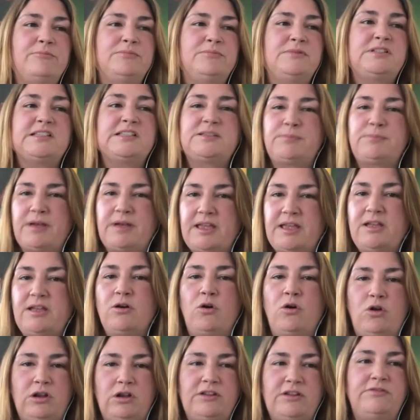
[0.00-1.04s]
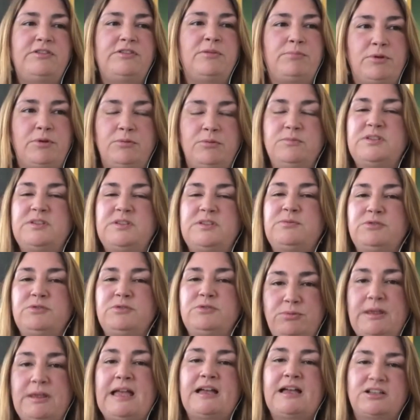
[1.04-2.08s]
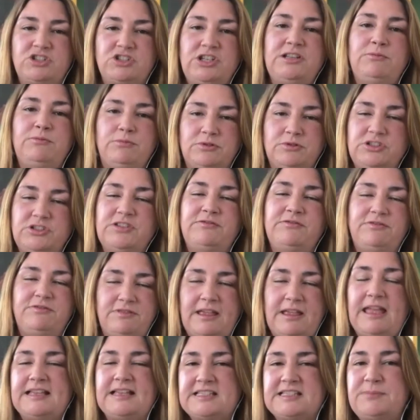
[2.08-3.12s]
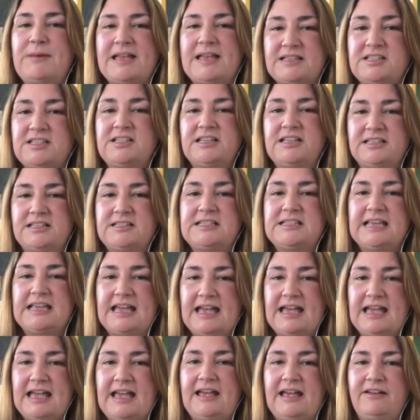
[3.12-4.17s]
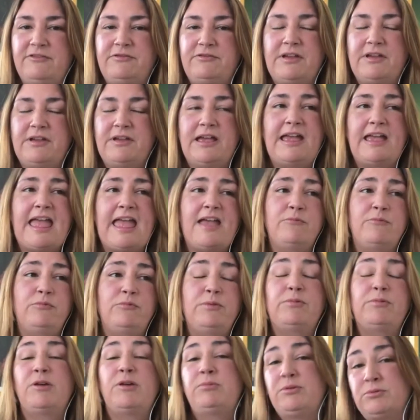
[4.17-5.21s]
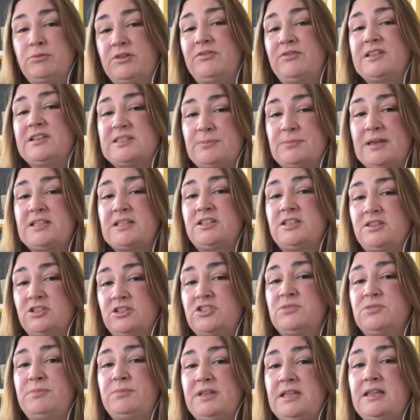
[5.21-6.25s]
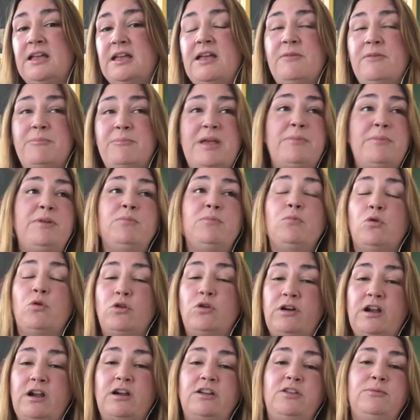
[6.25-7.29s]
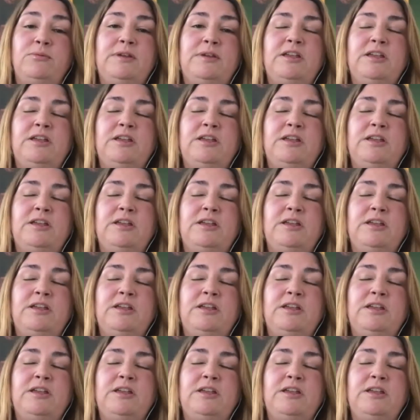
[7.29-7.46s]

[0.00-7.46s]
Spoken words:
Despite all of the bumps, which we actually would have expected it to have, we probably would have expected there to be maybe more arguing,